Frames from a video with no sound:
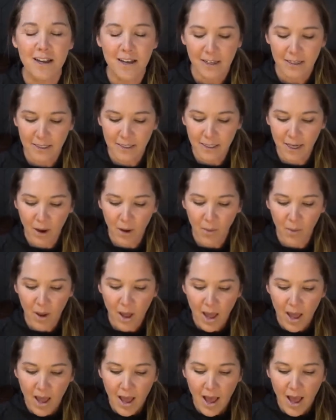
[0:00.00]
So
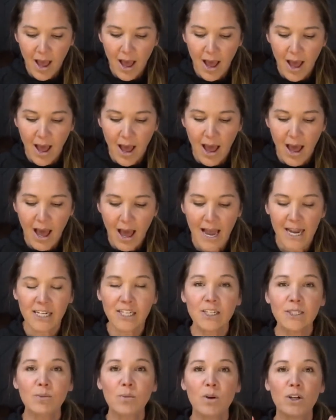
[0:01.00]
I
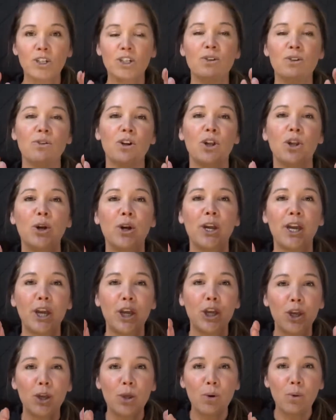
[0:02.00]
just want you to look
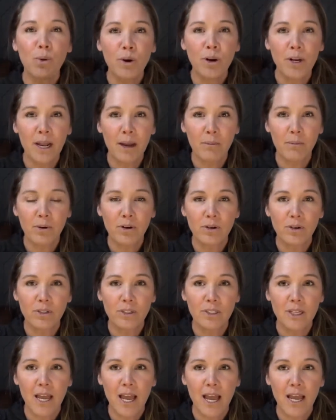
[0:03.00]
at your
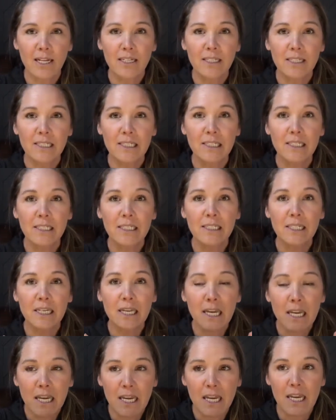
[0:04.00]
numbers and
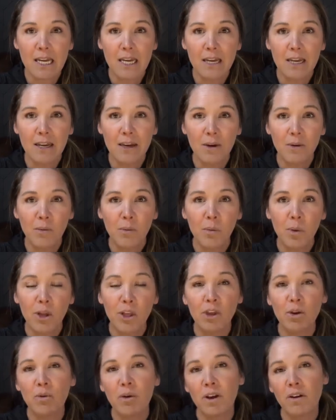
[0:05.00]
see
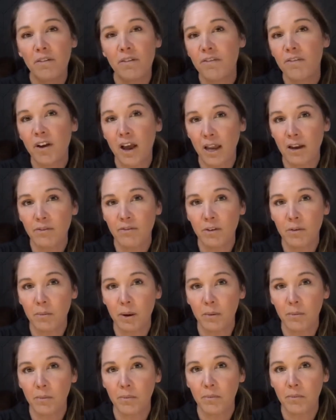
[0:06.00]
what you can find from
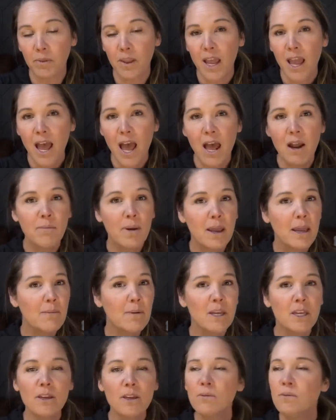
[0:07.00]
them. And maybe
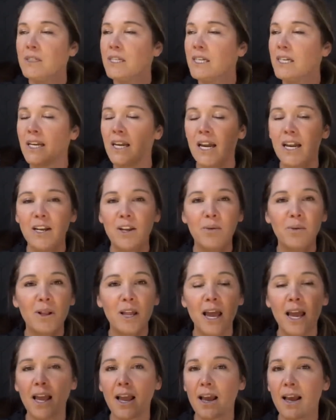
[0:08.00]
you did it and you were
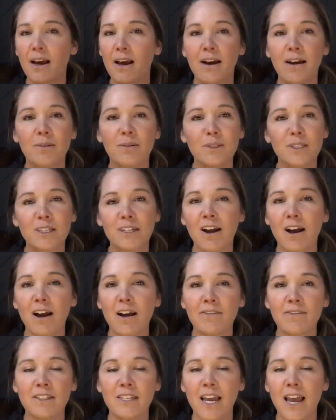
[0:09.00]
like, oh, it was an
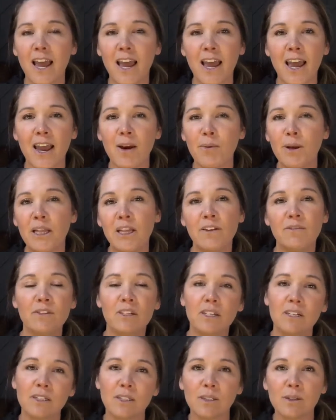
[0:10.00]
off day. We
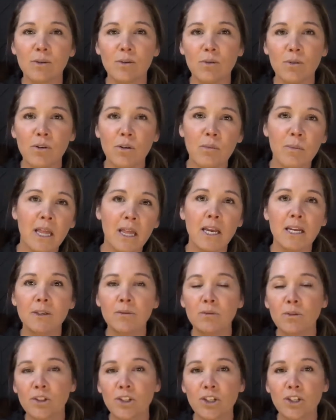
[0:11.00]
lifted at school. My
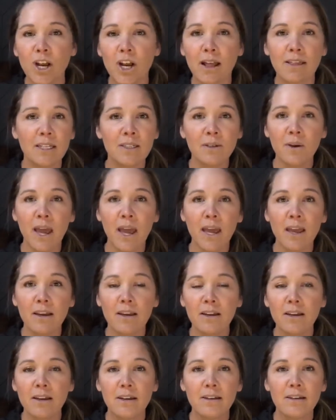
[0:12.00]
legs were shot. That's okay.
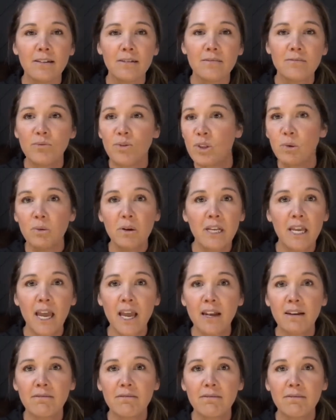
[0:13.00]
Do it
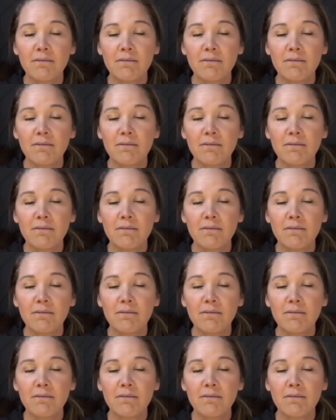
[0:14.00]
again.